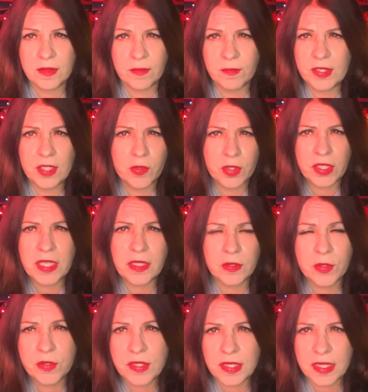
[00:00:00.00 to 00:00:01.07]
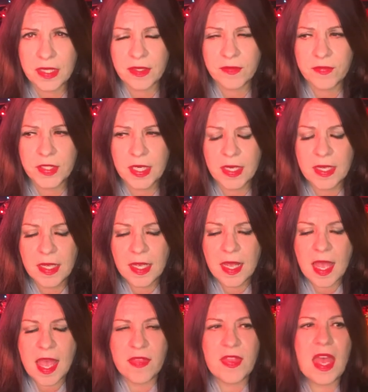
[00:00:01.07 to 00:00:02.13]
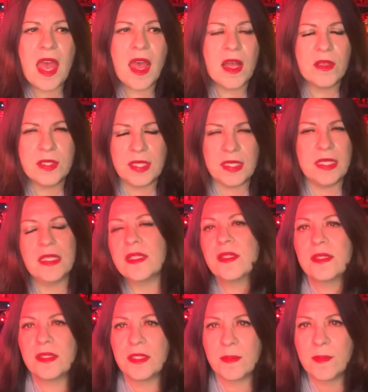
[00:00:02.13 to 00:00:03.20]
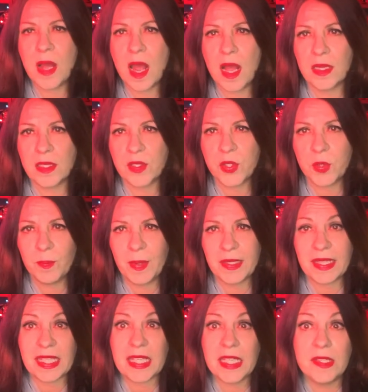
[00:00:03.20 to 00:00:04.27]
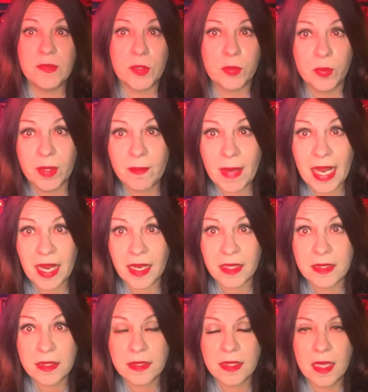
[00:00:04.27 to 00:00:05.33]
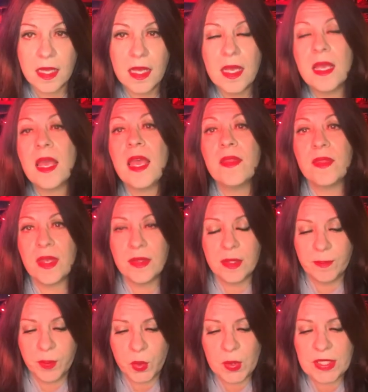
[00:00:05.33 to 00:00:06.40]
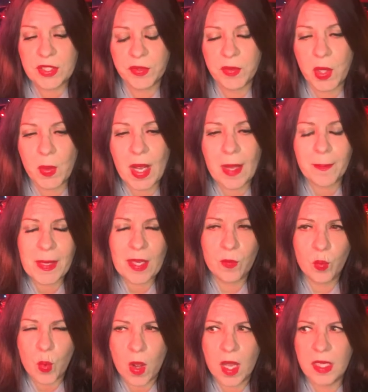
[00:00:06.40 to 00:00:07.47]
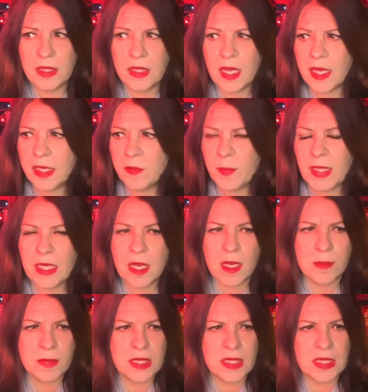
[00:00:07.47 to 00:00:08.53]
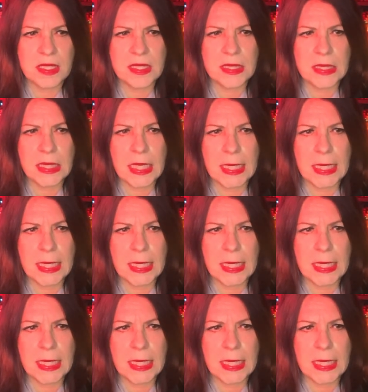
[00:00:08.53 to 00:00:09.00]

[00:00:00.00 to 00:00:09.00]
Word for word: serial killers lived, and the house is demolished, but the evil remains. And then the boys grow up, and one kind of becomes this